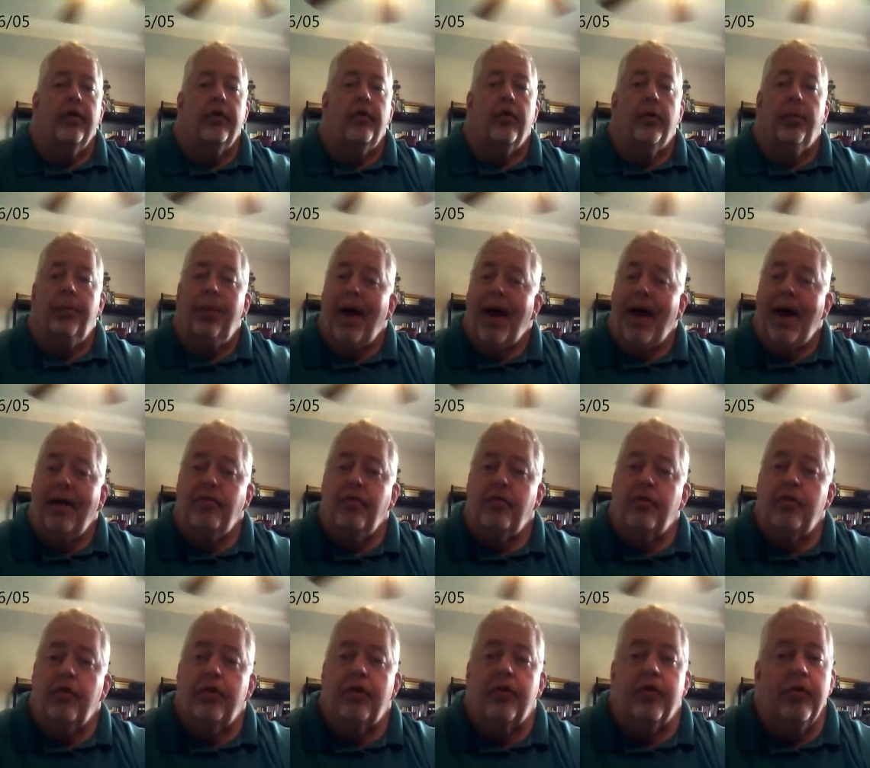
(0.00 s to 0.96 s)
Your
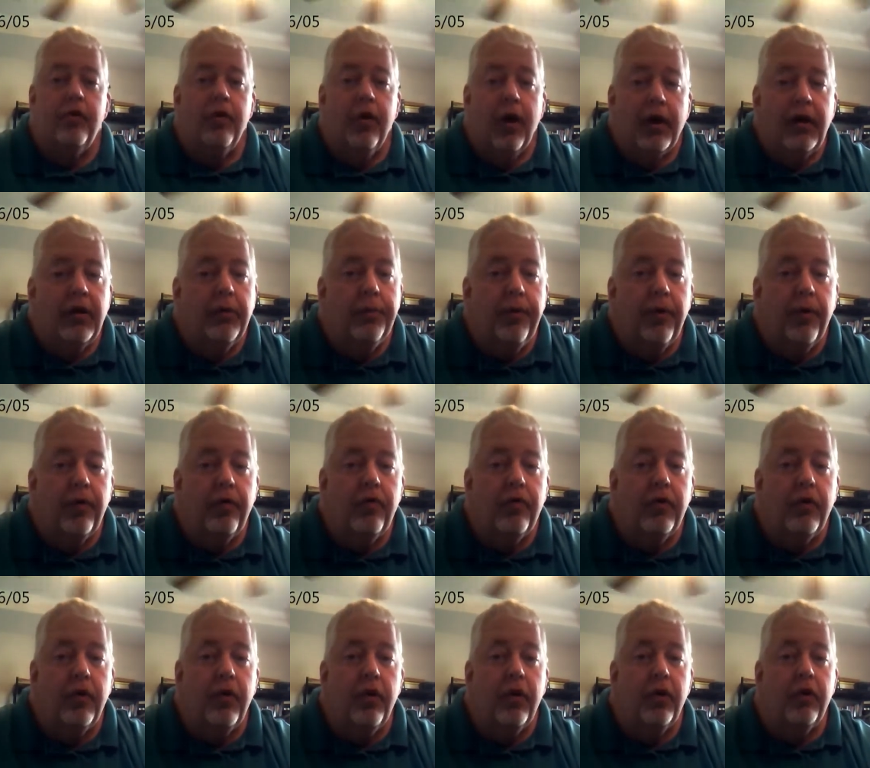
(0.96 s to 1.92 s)
pastor is not the
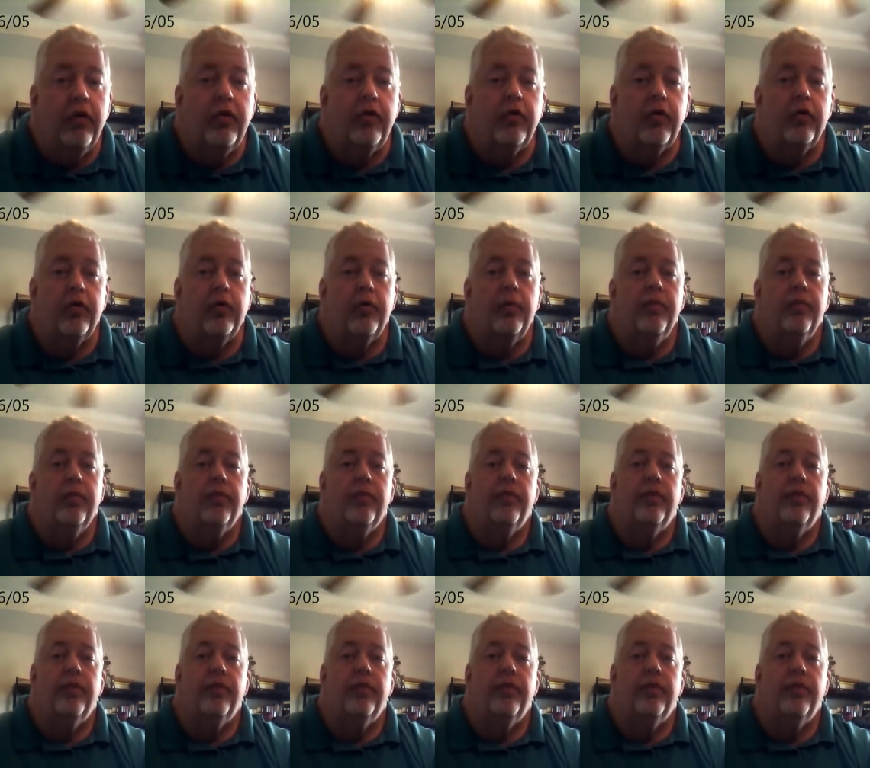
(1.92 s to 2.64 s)
person to look to.